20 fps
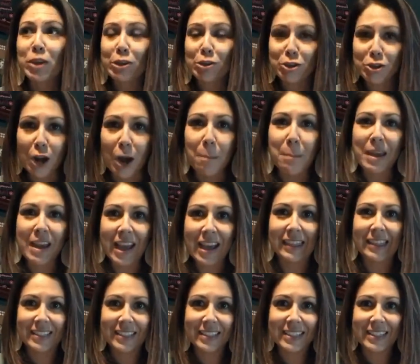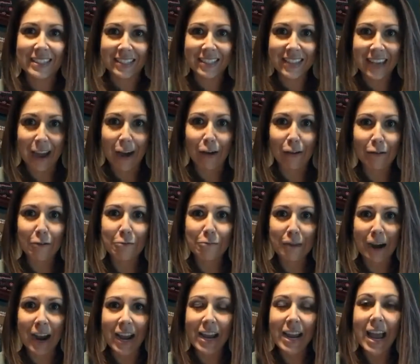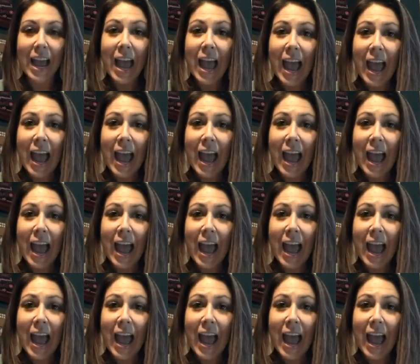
shopping at this discount, right?